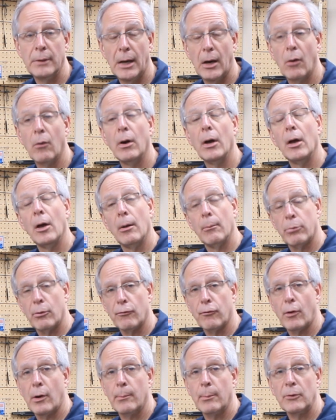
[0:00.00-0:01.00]
Now,
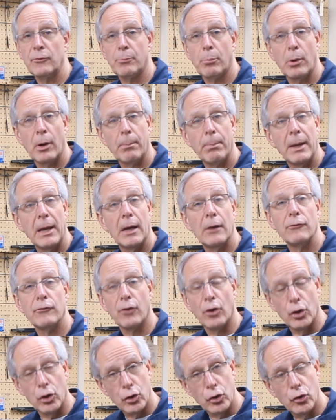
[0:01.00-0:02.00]
performance prep
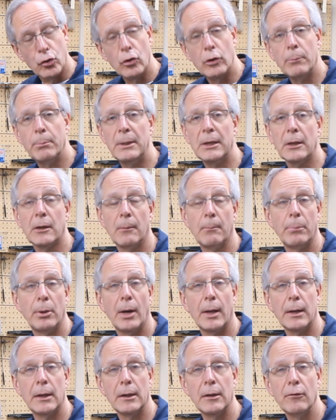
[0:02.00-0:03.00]
heads could be
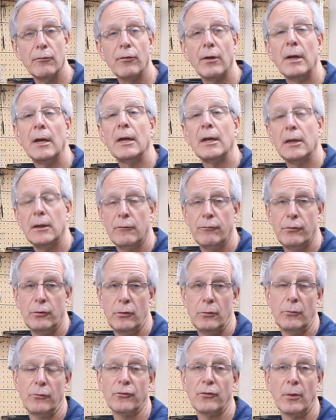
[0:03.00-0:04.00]
competitive if
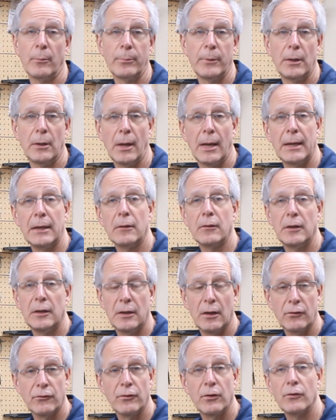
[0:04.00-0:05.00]
you do something like
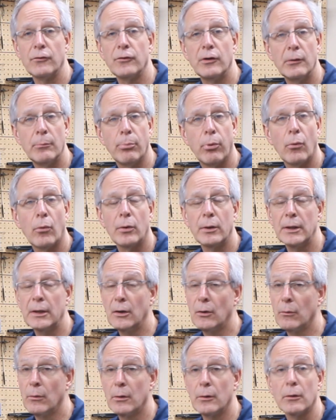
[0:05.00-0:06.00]
the SST
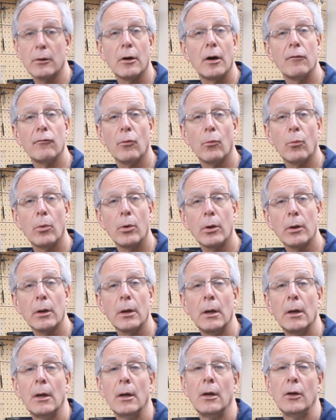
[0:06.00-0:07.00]
porting or undercover
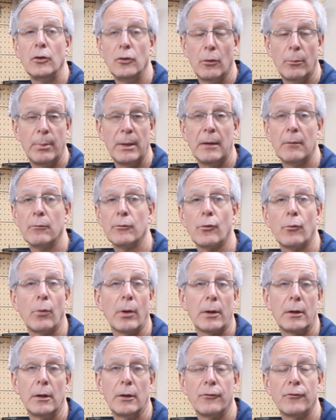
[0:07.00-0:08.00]
work. You'll be able
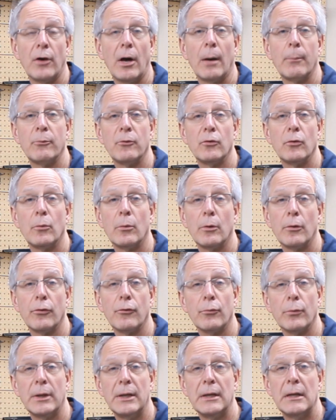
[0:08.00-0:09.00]
to run in the top 2 or
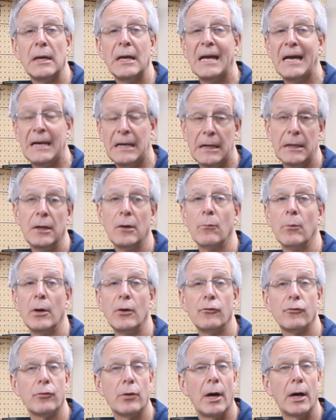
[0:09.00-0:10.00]
3 at any
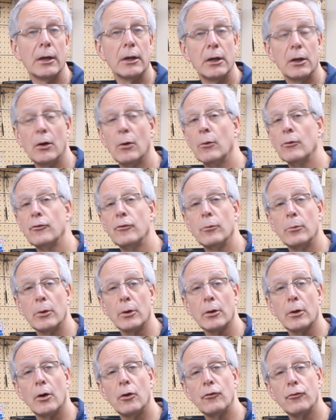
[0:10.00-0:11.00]
racetrack you go to in
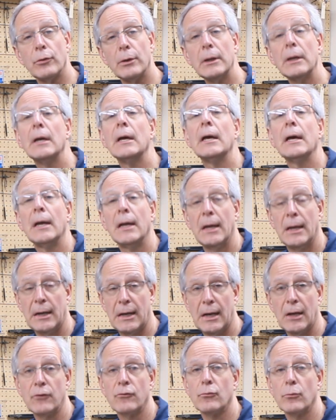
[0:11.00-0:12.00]
the country,
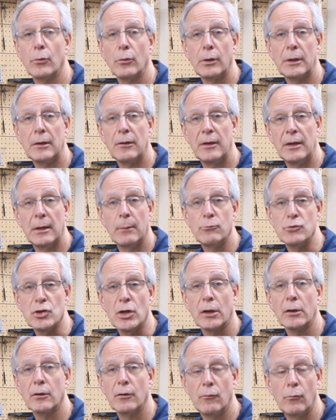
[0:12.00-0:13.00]
and that's really the
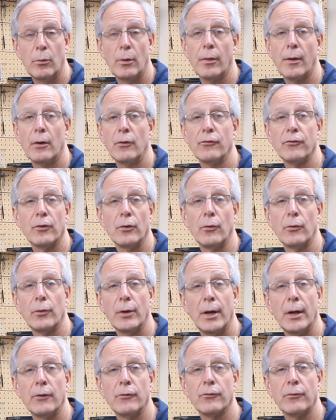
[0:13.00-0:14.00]
objective with our
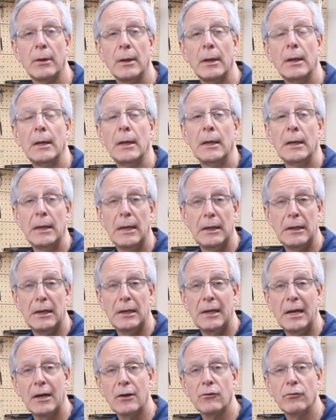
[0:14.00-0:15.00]
cylinder heads. In
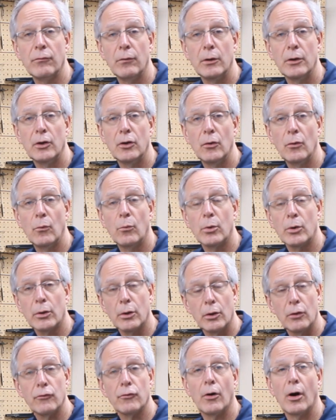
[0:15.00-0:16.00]
the next video, we're
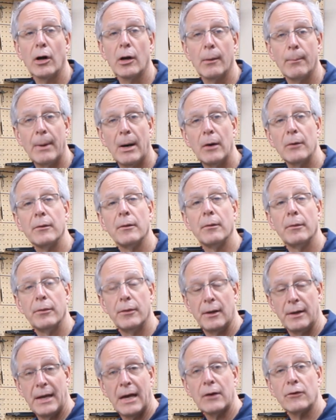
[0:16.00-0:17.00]
going to talk about
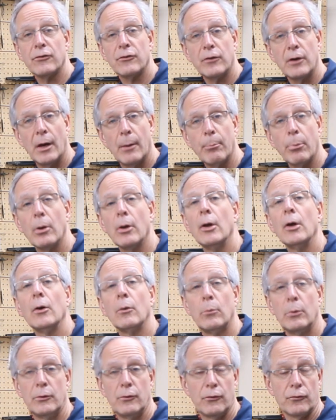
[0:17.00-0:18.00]
the next step,
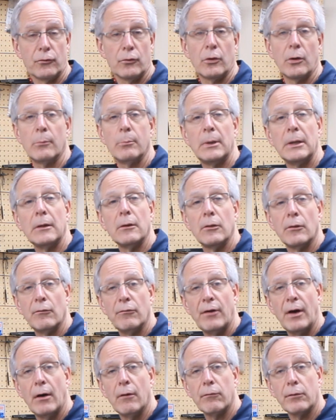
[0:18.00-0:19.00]
which is going to be
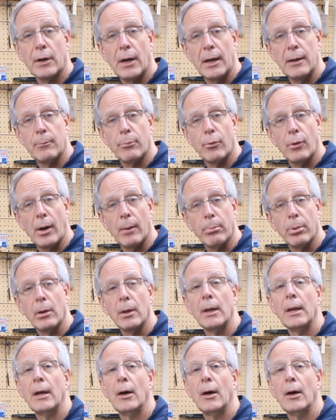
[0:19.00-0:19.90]
the valve guide prep.